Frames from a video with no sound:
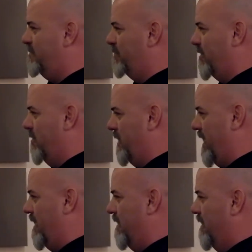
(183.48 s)
a
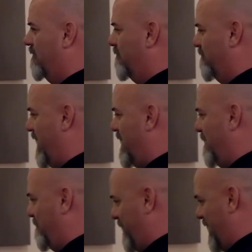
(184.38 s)
broken
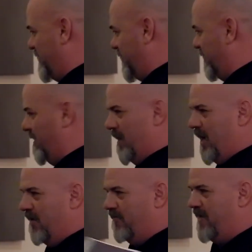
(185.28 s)
red pencil
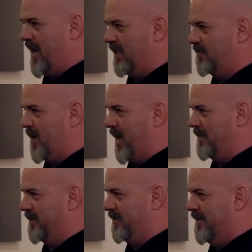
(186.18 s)
and a FedEx
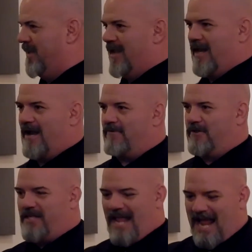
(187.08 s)
box. And I
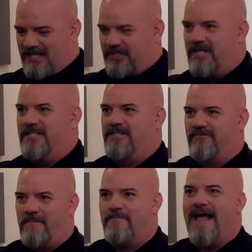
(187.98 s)
wrote the etchings
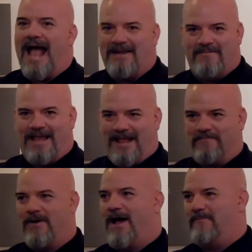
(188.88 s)
of a
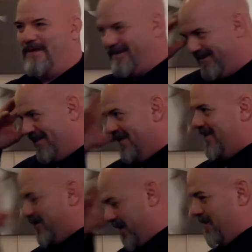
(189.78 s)
madman popping,
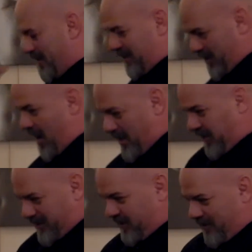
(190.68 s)
coming to
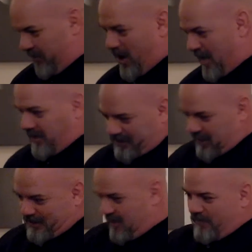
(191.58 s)
consciousness,
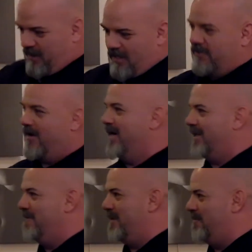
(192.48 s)
subconsciousness. I'm trying
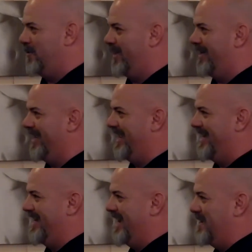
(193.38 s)
to keep up with it. And